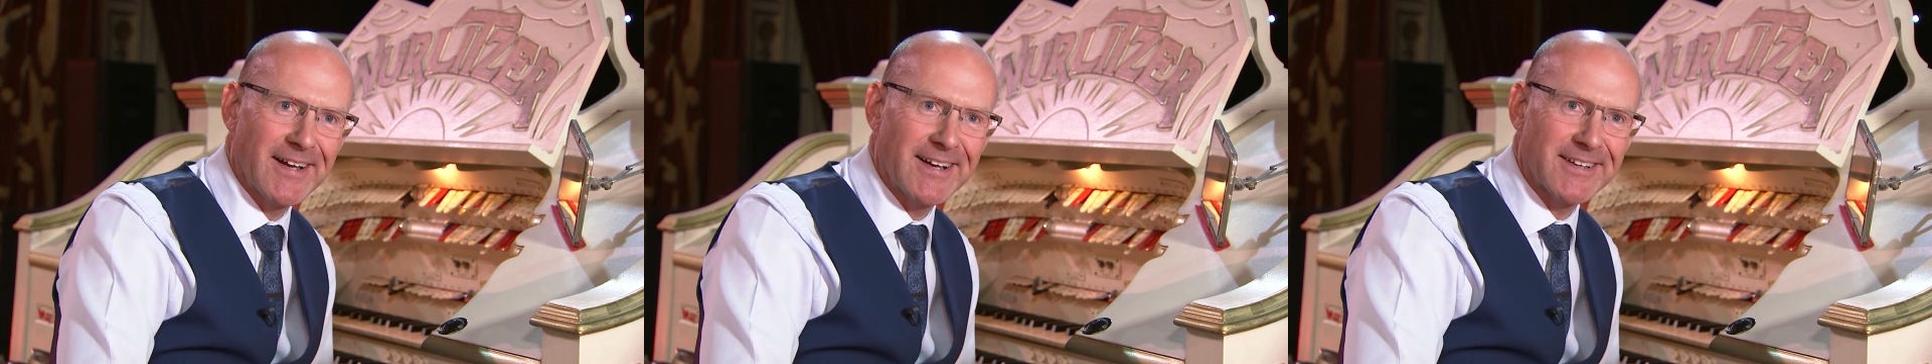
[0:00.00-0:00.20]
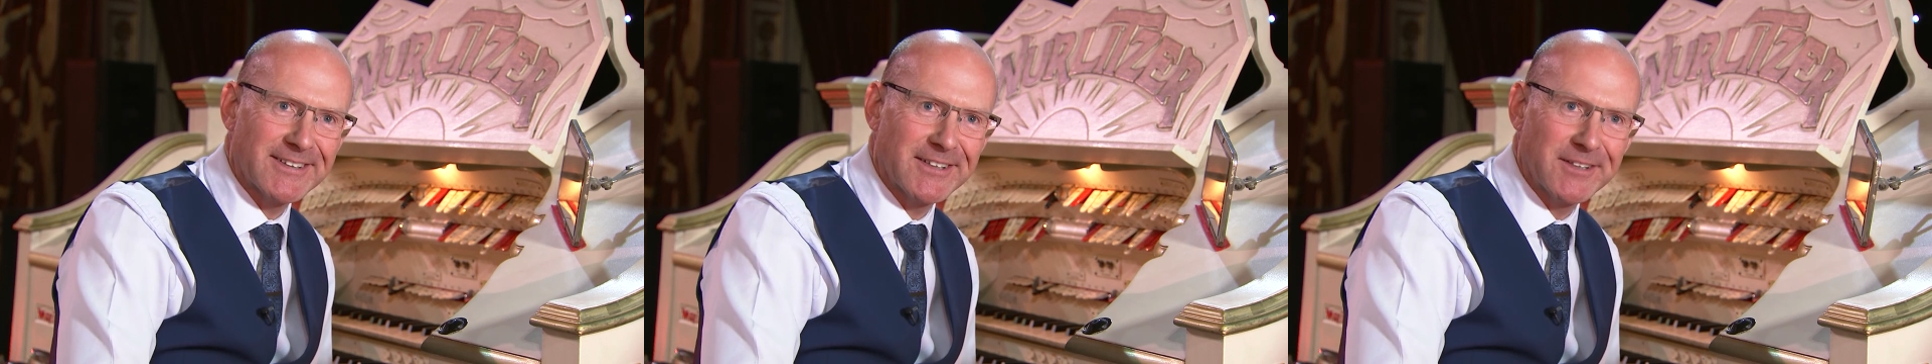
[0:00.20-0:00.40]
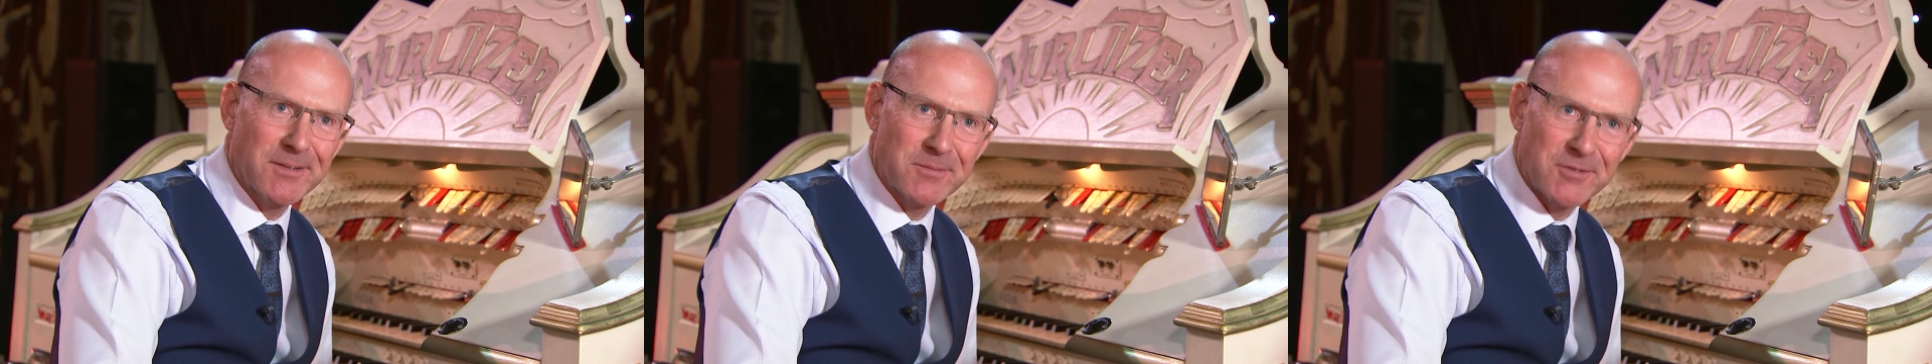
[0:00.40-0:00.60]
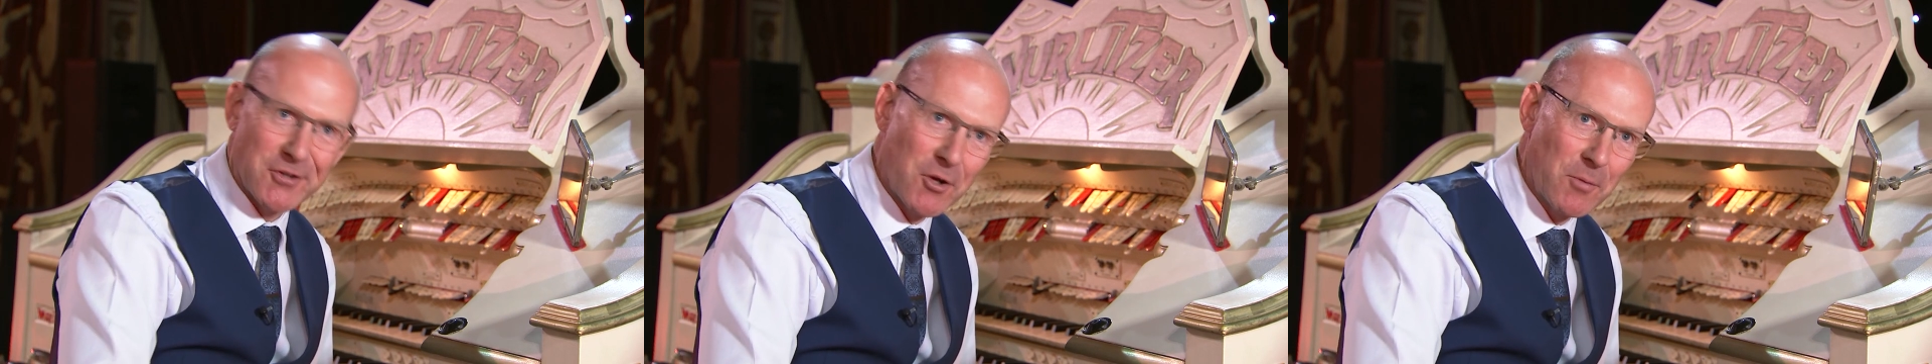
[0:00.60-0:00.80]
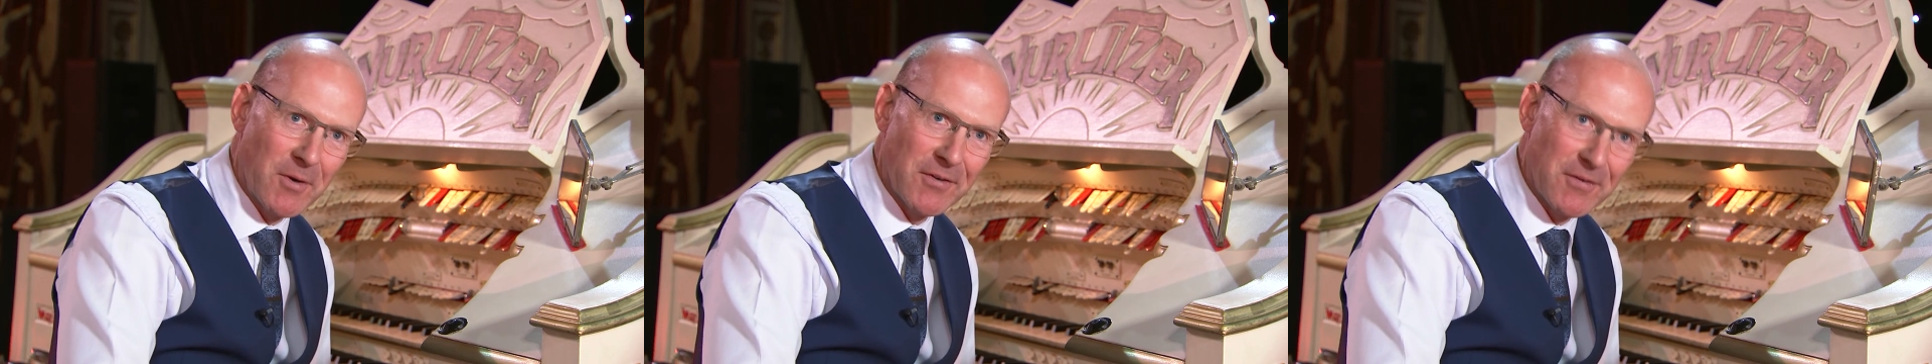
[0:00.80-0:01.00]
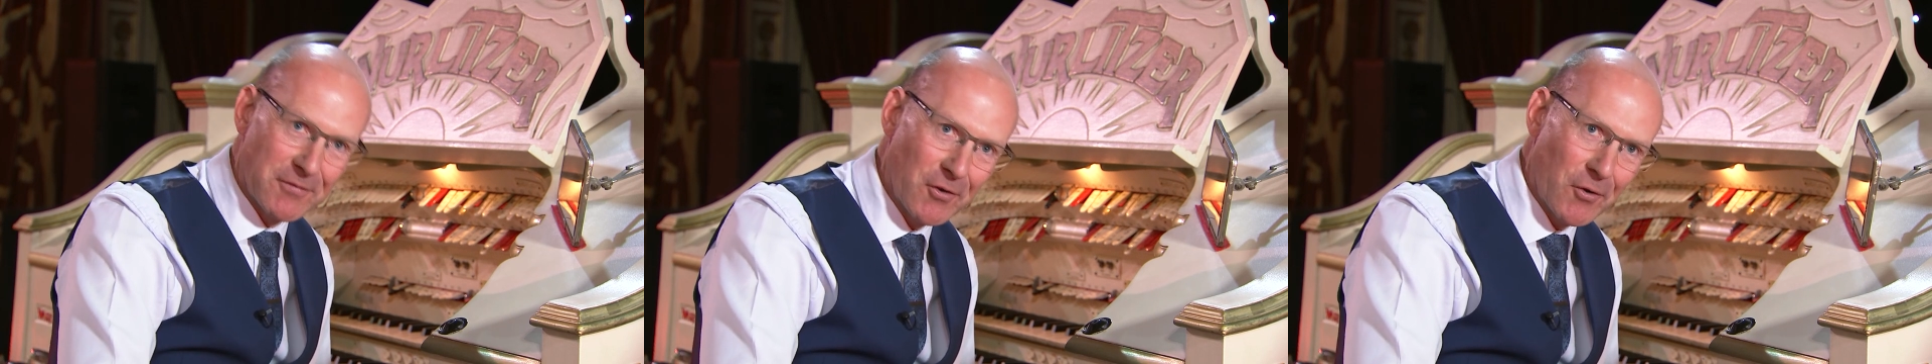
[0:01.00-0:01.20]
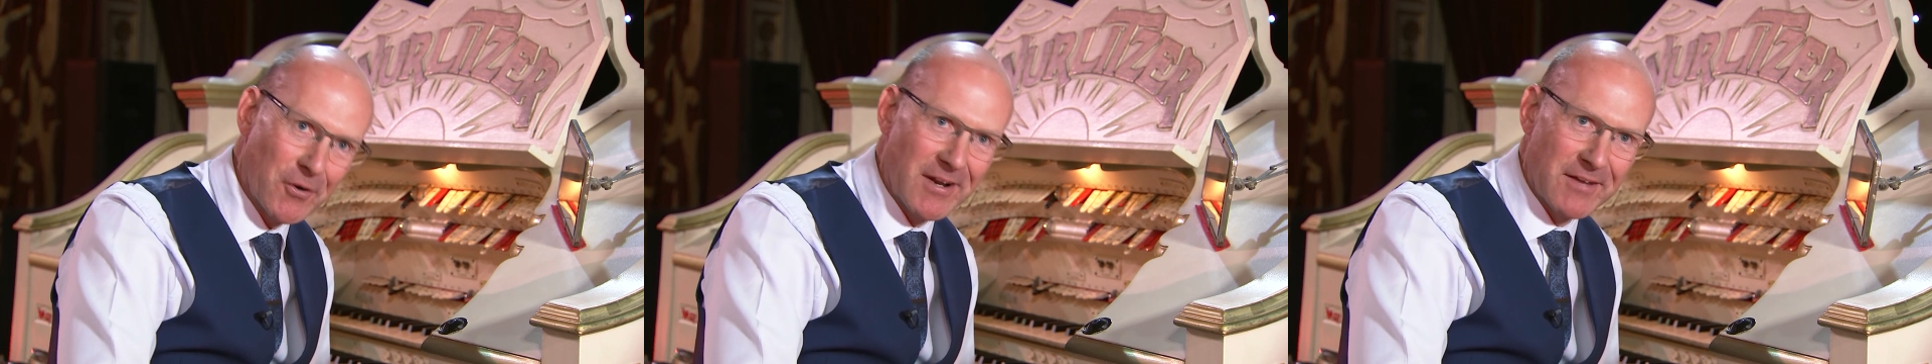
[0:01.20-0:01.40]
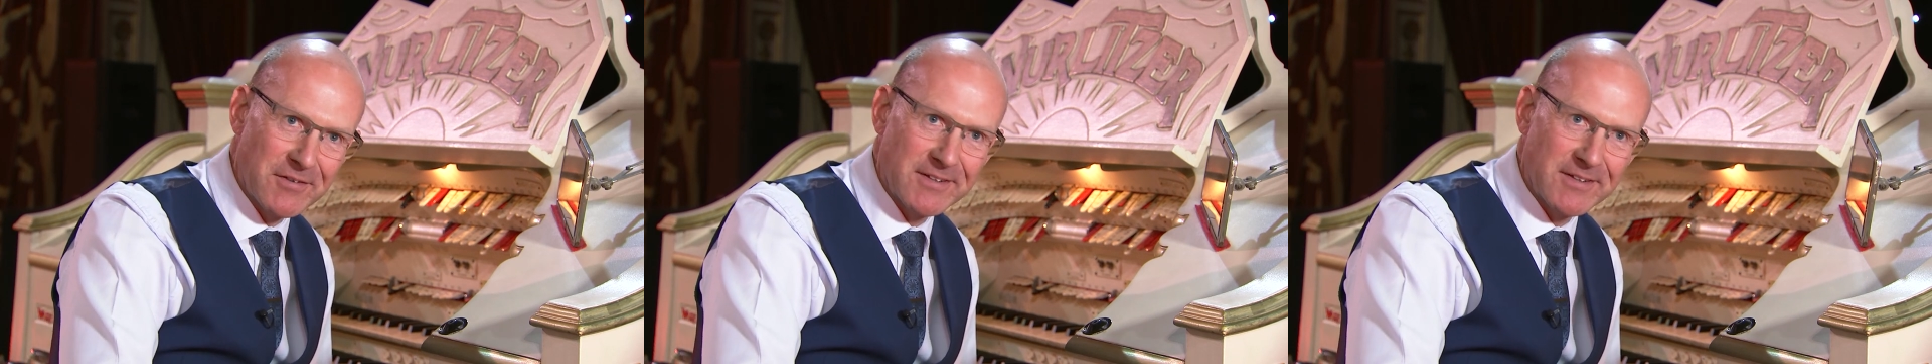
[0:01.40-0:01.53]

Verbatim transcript: asking them to come on the floor and have